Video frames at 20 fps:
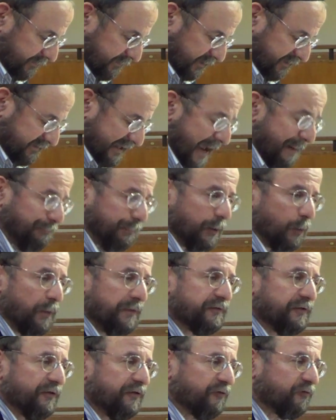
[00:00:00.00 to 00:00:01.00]
the temple
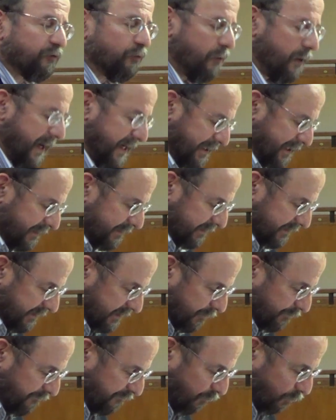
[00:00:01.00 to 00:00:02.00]
was destroyed in the
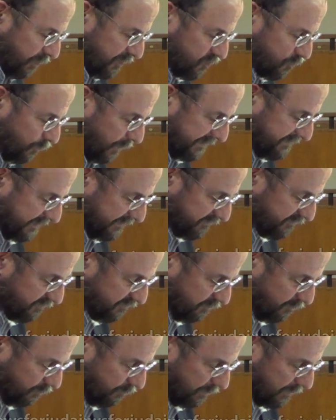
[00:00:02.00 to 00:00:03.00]
year
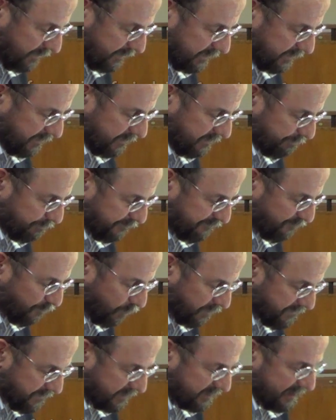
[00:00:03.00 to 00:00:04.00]
422
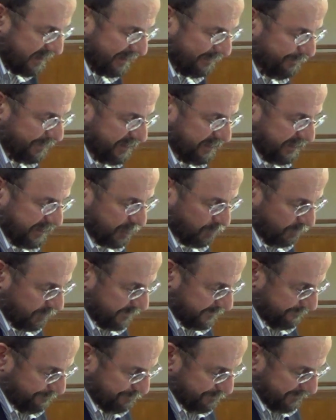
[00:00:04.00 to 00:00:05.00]
before the Common
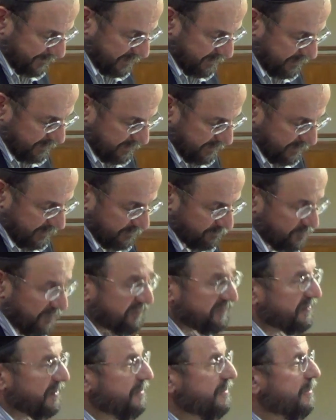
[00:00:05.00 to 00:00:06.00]
Era. Just a